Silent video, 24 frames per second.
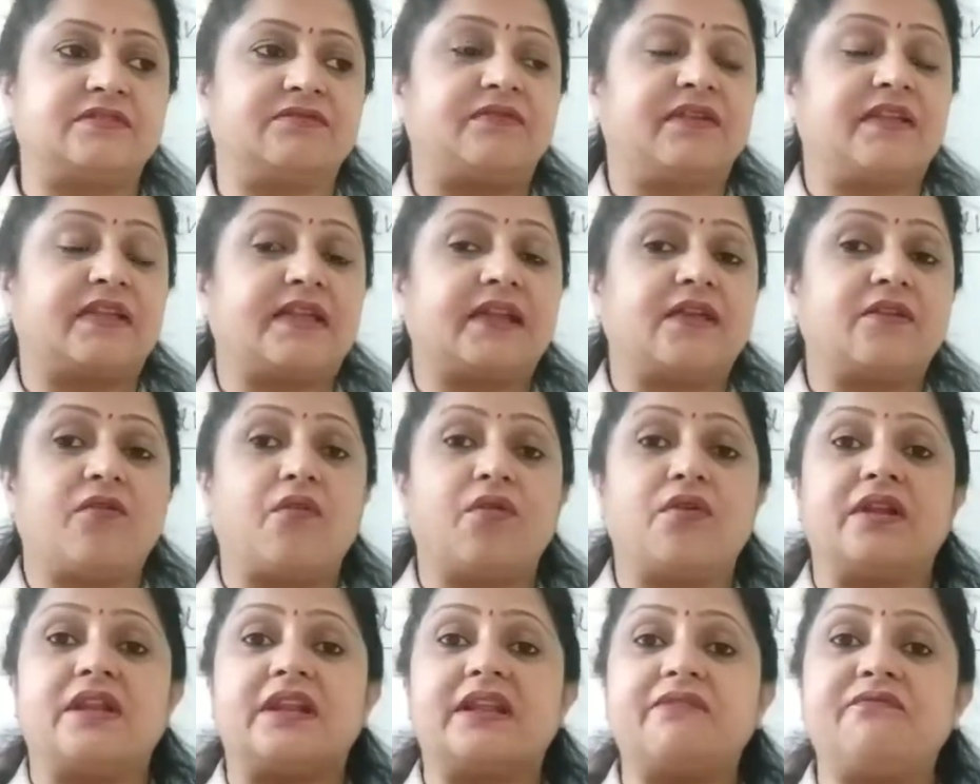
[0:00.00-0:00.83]
We can
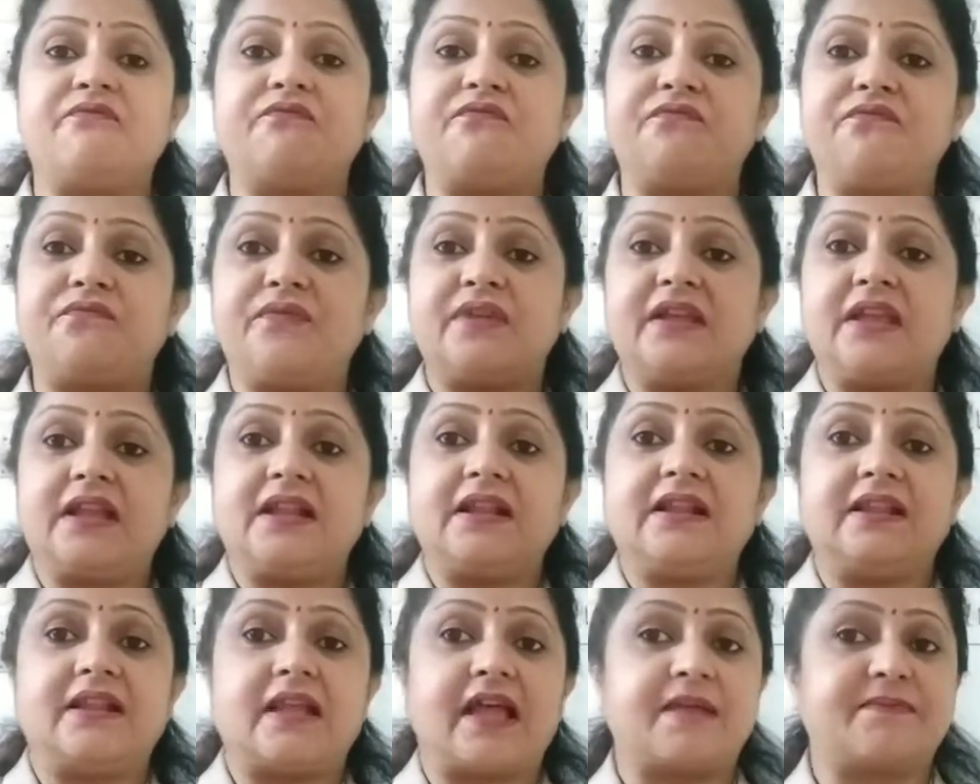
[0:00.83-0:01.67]
only
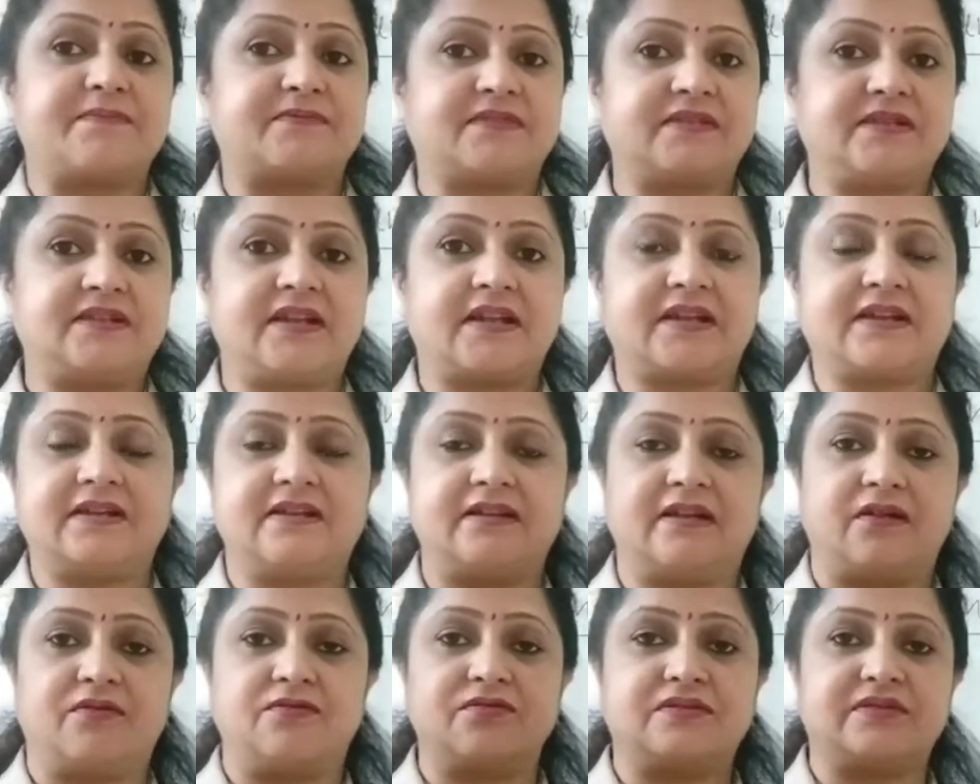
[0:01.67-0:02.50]
feel abstract
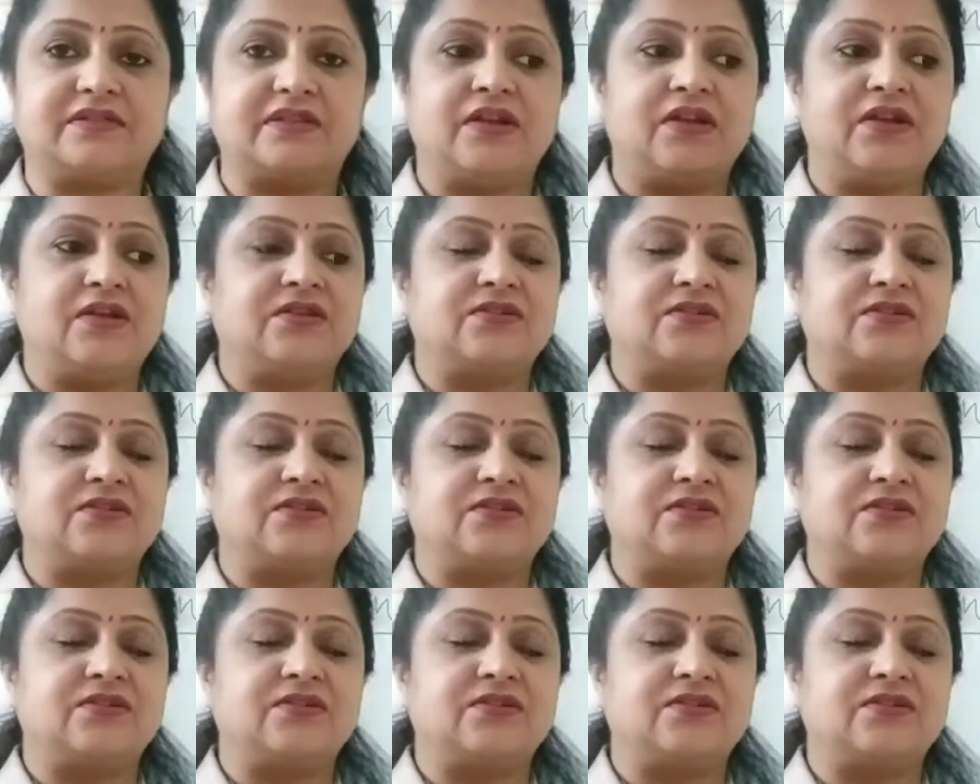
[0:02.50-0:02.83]
nouns.